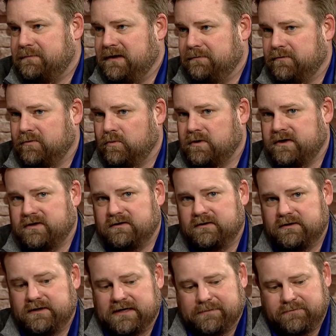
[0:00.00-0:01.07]
people,
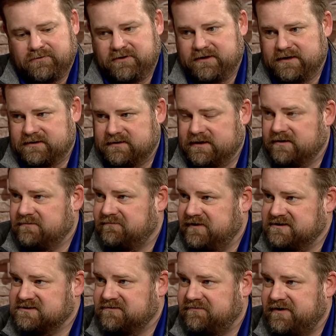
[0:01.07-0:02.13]
one, an opportunity to get together
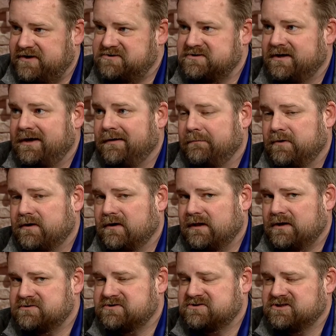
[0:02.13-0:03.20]
face to face, but it
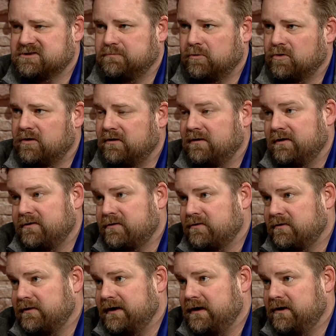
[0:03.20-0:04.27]
allows us to support
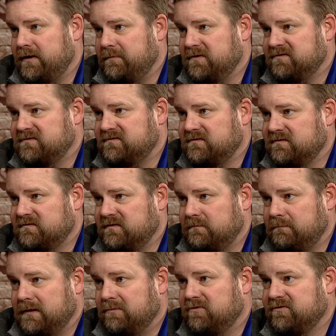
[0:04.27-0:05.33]
other area businesses
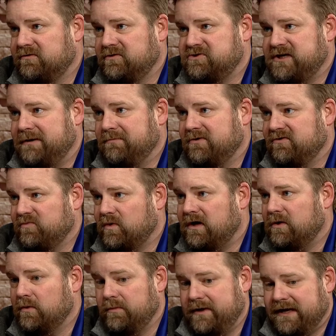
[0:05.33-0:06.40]
and members of the chamber as
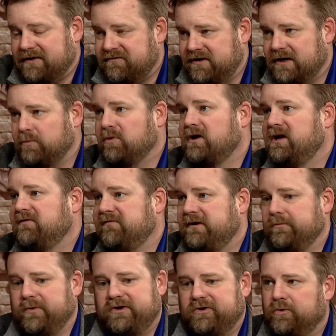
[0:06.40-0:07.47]
well. When we have a networking
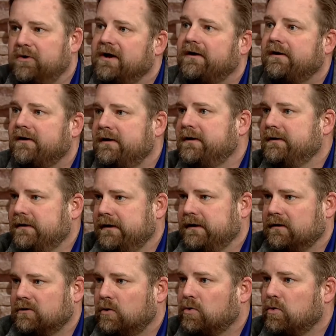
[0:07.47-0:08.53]
event, we do it at a,
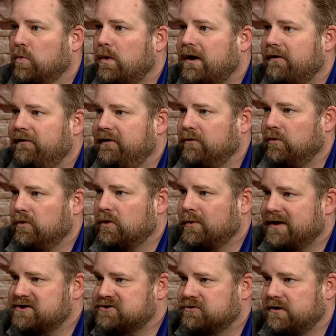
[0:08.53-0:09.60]
at a local watering hole or
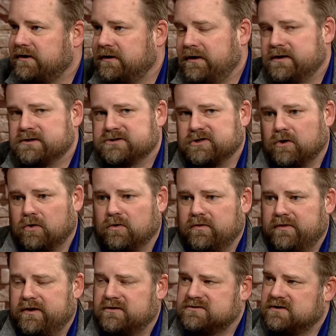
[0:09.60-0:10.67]
restaurant. So
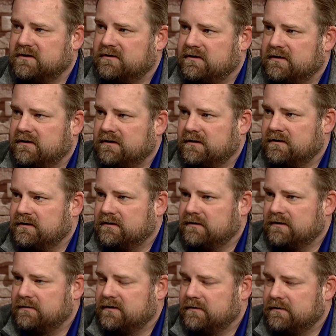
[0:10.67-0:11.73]
there's a,
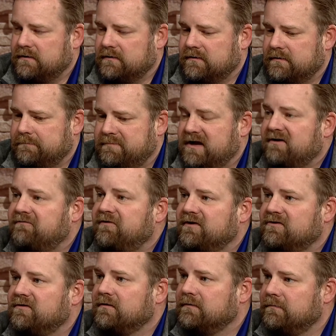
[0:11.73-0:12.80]
a, a a
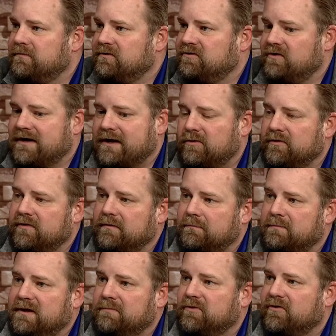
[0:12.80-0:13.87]
benefit to, to not only the
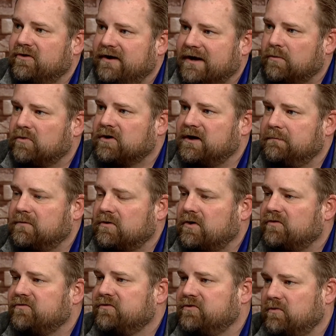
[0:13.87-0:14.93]
people that are networking, but
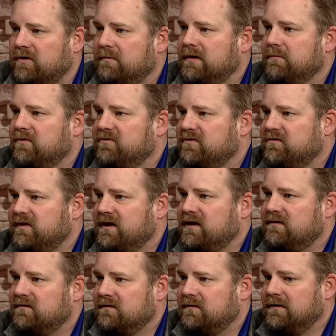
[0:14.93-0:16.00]
also to our members as they
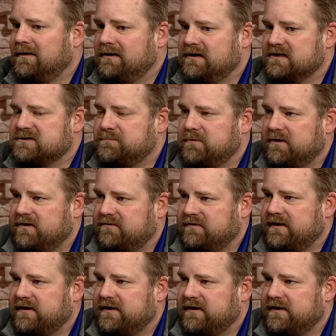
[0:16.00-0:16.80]
get to experience